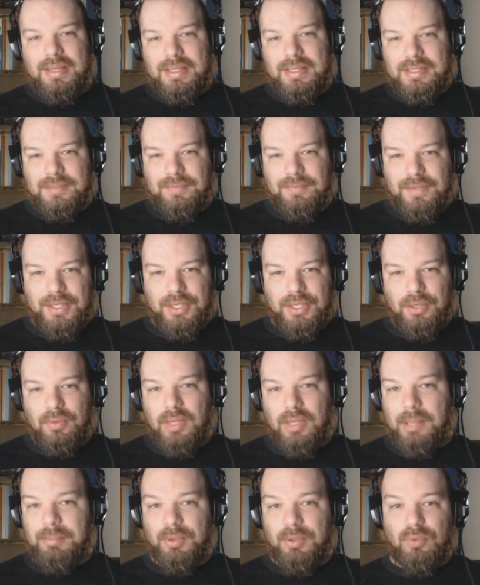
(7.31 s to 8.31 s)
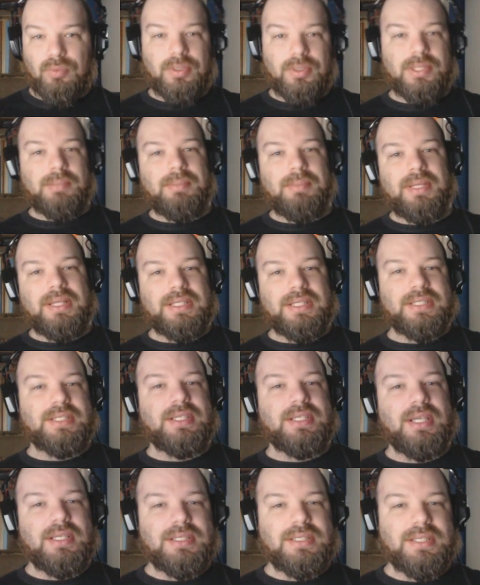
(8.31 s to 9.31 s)
in this video, I'm going to be
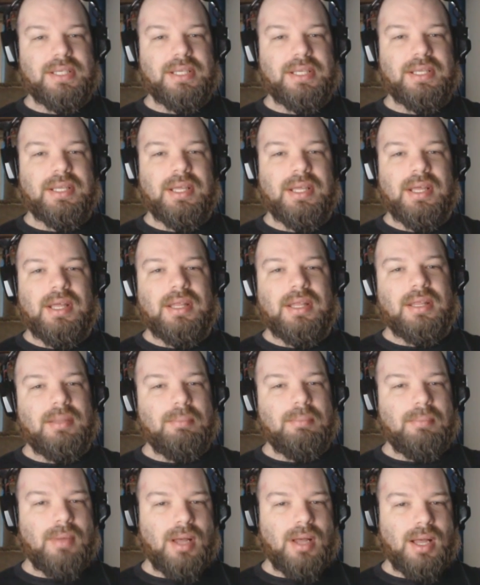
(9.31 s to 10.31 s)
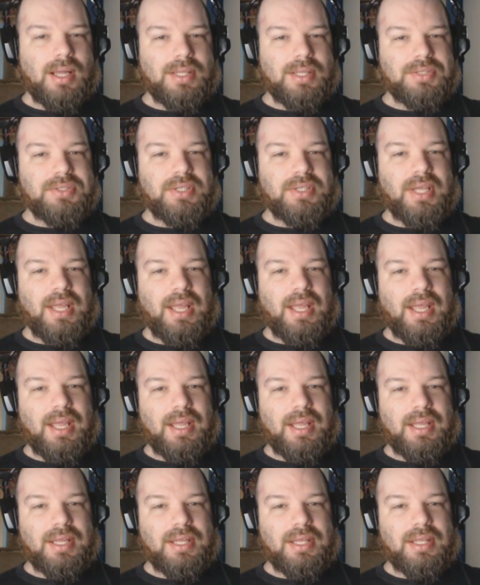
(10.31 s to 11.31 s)
discussing the mods
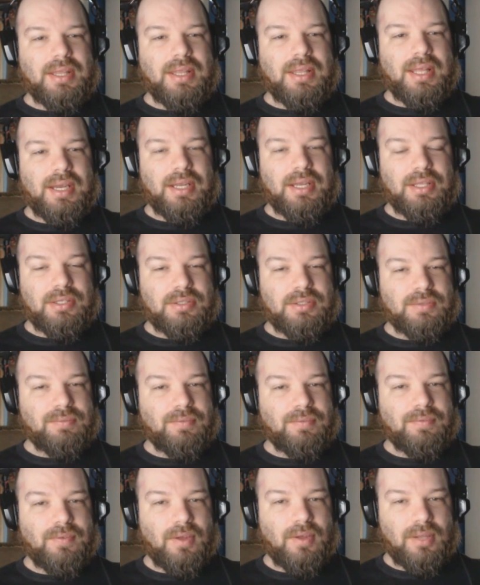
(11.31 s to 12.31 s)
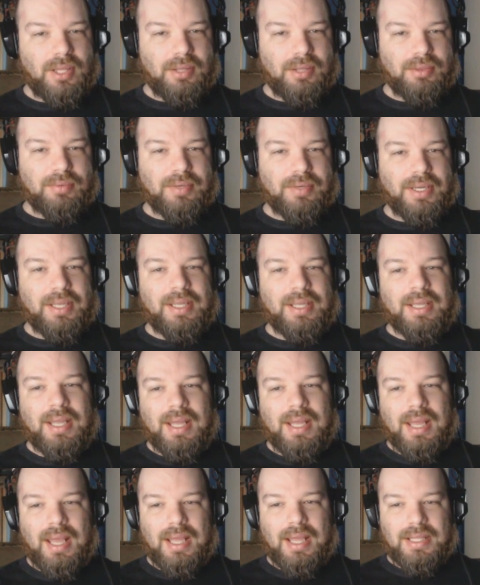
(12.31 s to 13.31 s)
that I use for Fallout 3
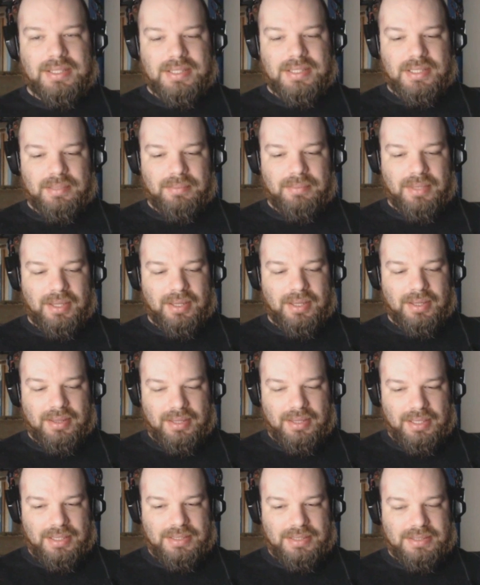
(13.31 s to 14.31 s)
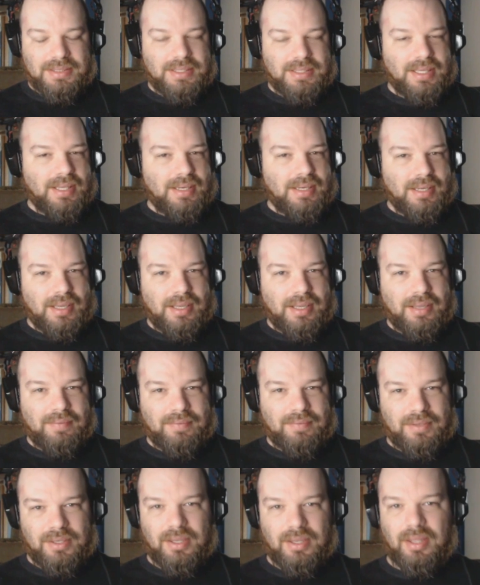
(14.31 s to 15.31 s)
and some of the things that I
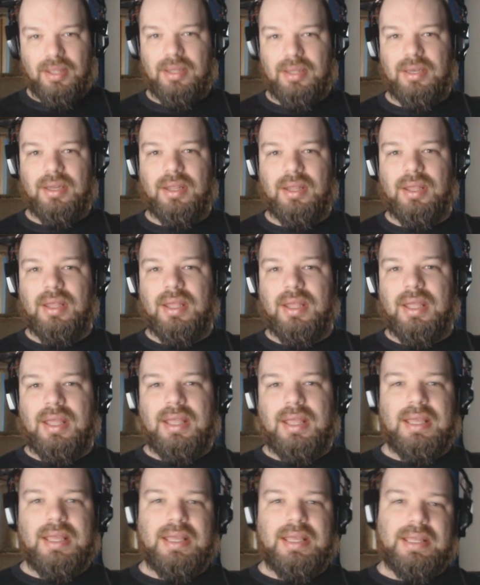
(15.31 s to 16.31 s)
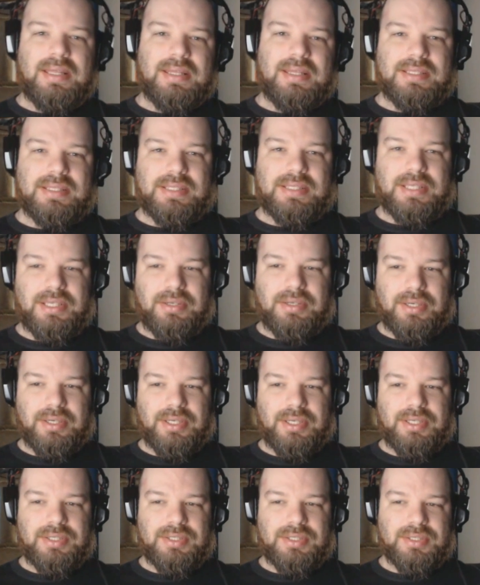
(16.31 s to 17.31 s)
have done in the
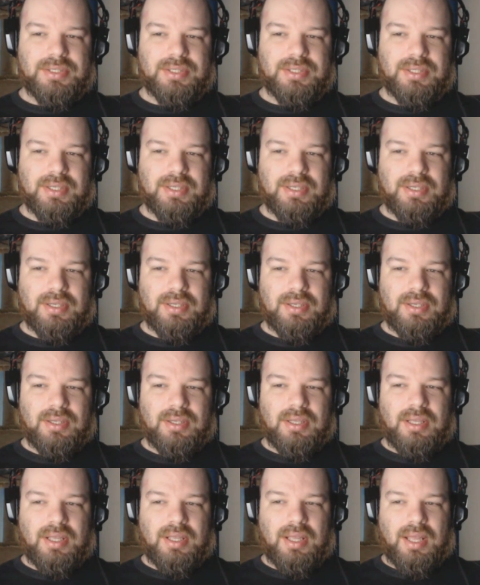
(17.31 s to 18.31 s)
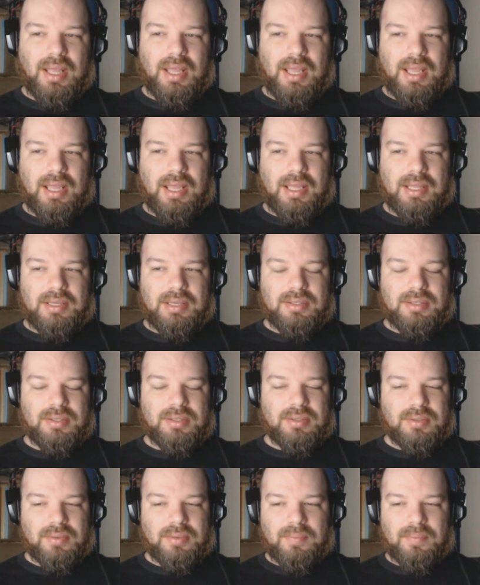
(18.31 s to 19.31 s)
series, and
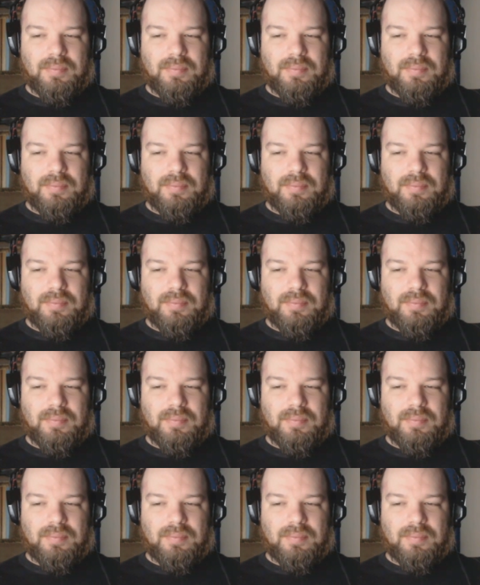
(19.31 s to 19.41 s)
